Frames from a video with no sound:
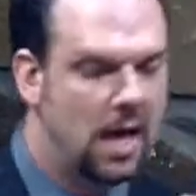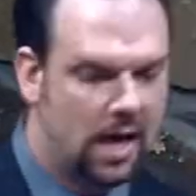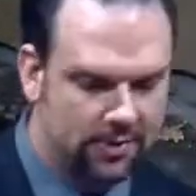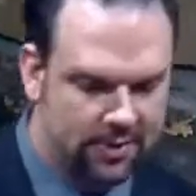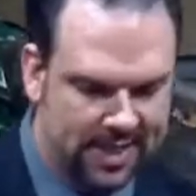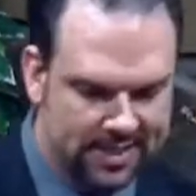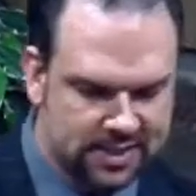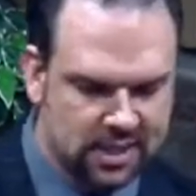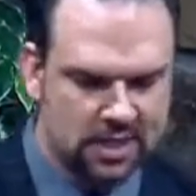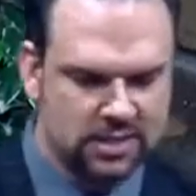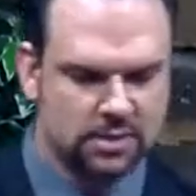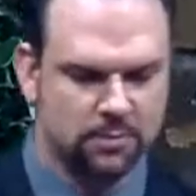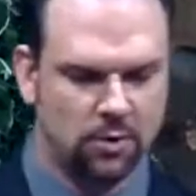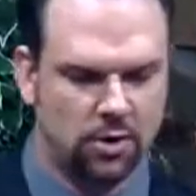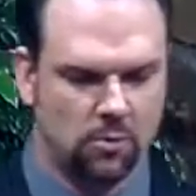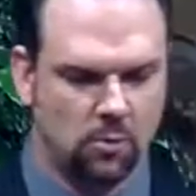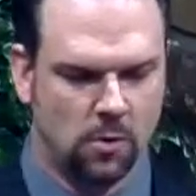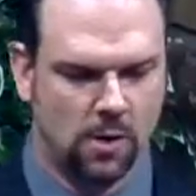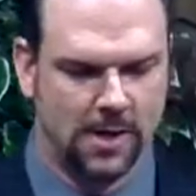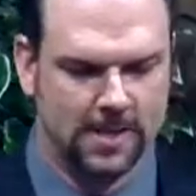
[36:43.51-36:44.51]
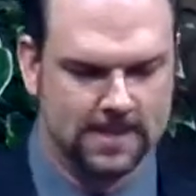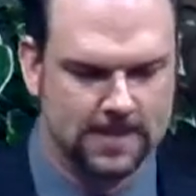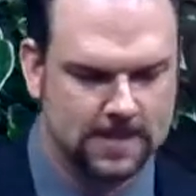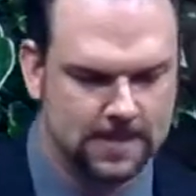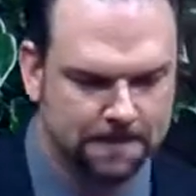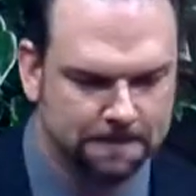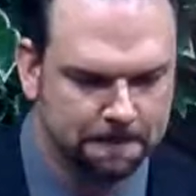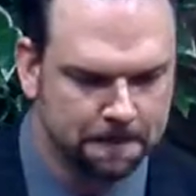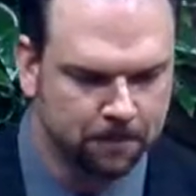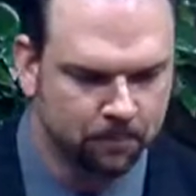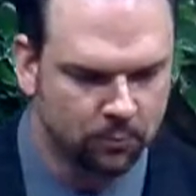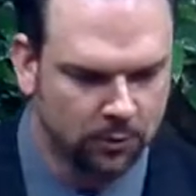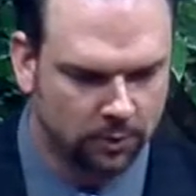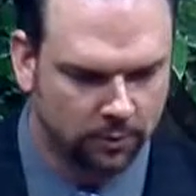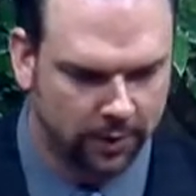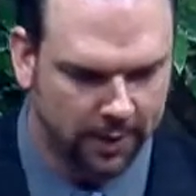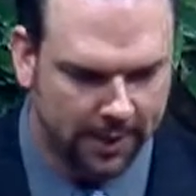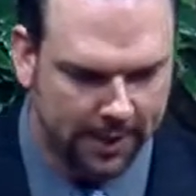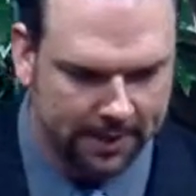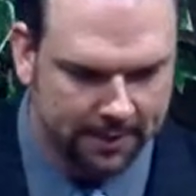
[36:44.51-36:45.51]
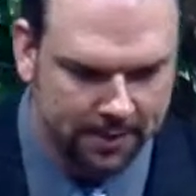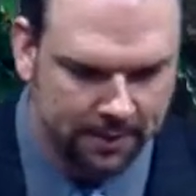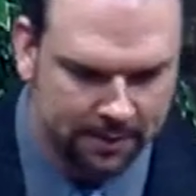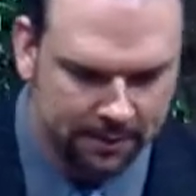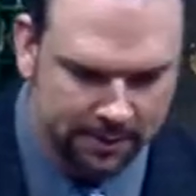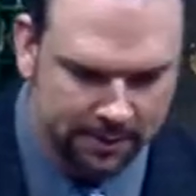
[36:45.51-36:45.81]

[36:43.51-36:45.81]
And that's how Smyrna was. Okay?